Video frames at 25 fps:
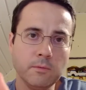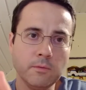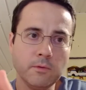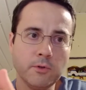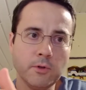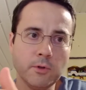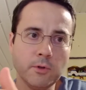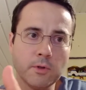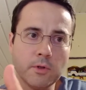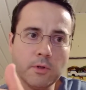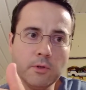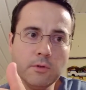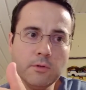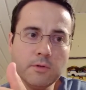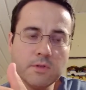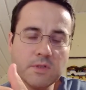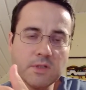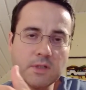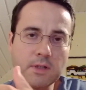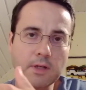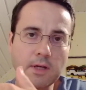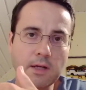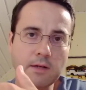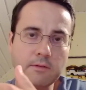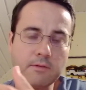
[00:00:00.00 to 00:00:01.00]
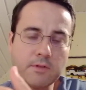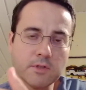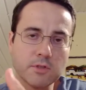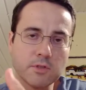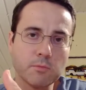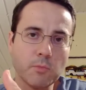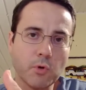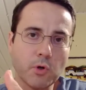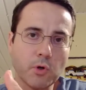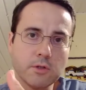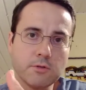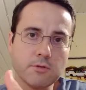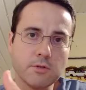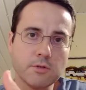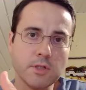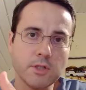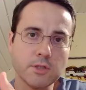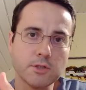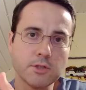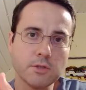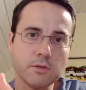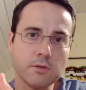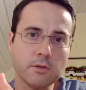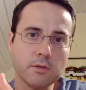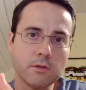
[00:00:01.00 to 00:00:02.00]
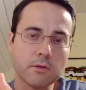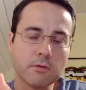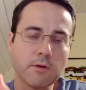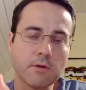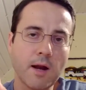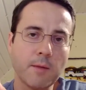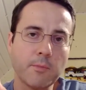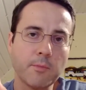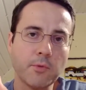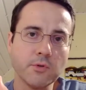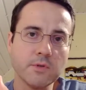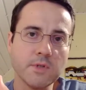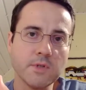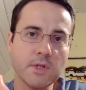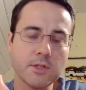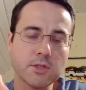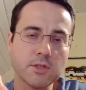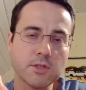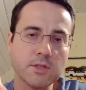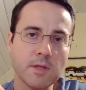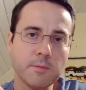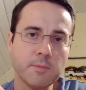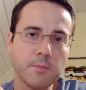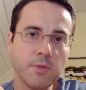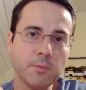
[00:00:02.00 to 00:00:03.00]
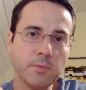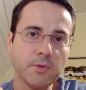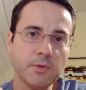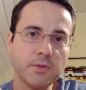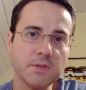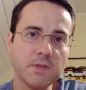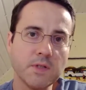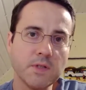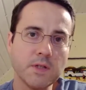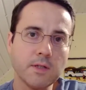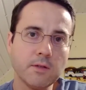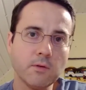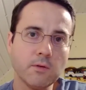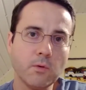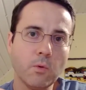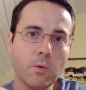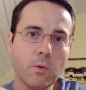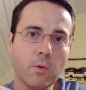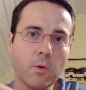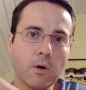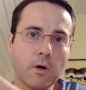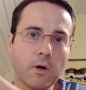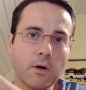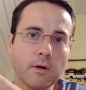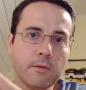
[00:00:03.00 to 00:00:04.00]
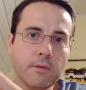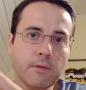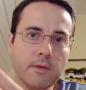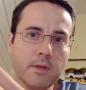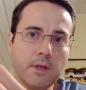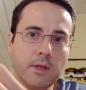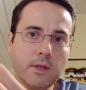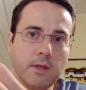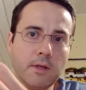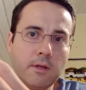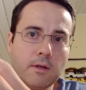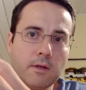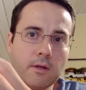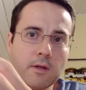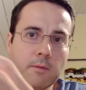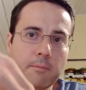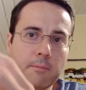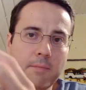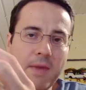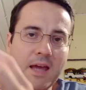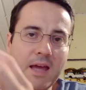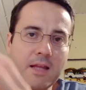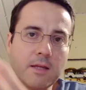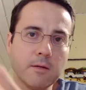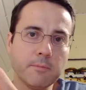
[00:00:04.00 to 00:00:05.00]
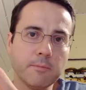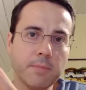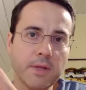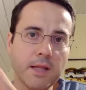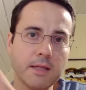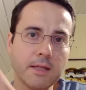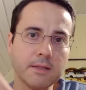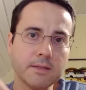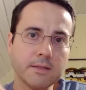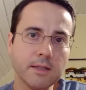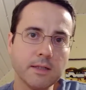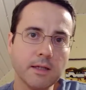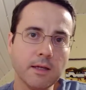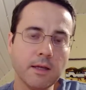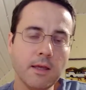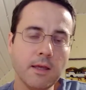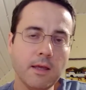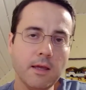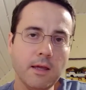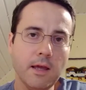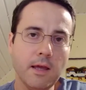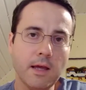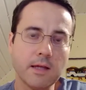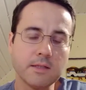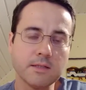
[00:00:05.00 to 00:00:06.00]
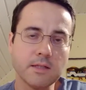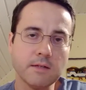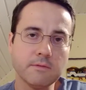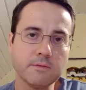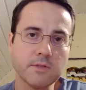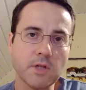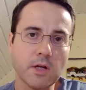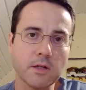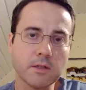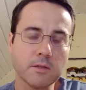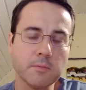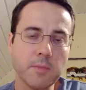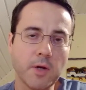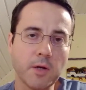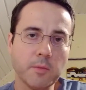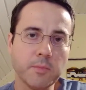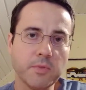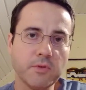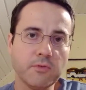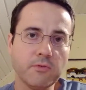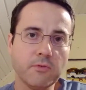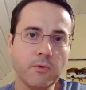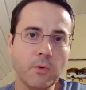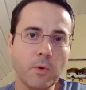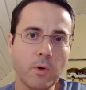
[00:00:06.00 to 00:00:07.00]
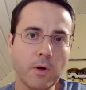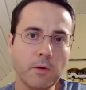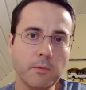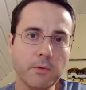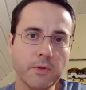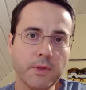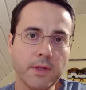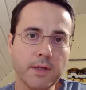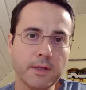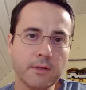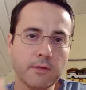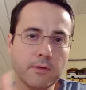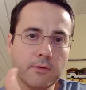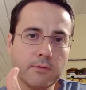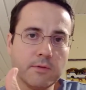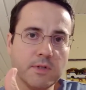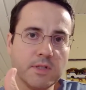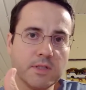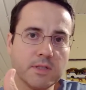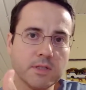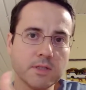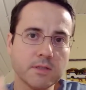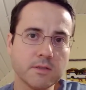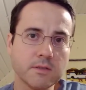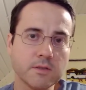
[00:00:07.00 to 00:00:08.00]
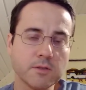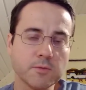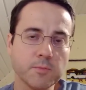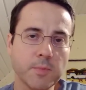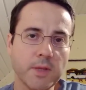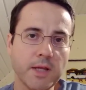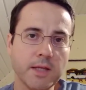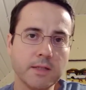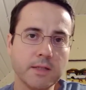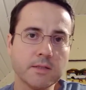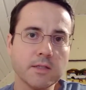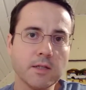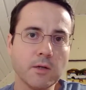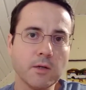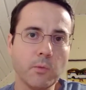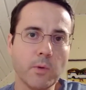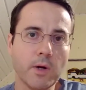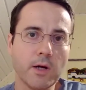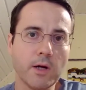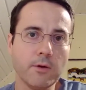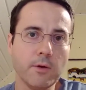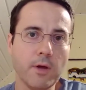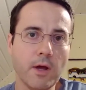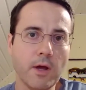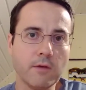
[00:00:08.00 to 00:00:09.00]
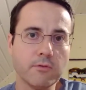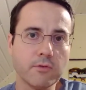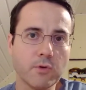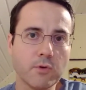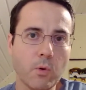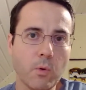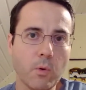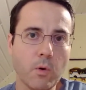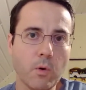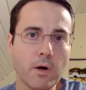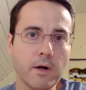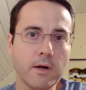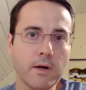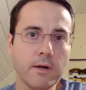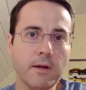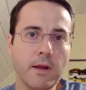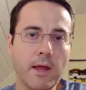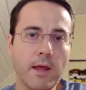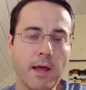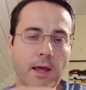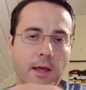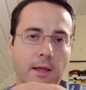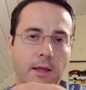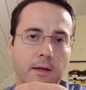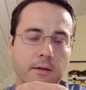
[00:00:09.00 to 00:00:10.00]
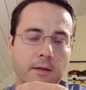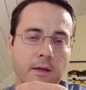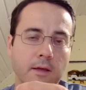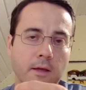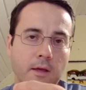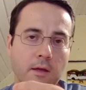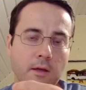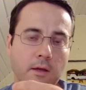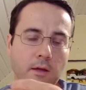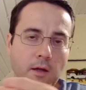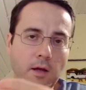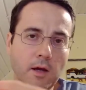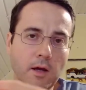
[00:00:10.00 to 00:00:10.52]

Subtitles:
you're losing kind of this more traditional crop rotation that people did, or the companion planting, as I've talked about before, with like the three sisters planting, where you have corn and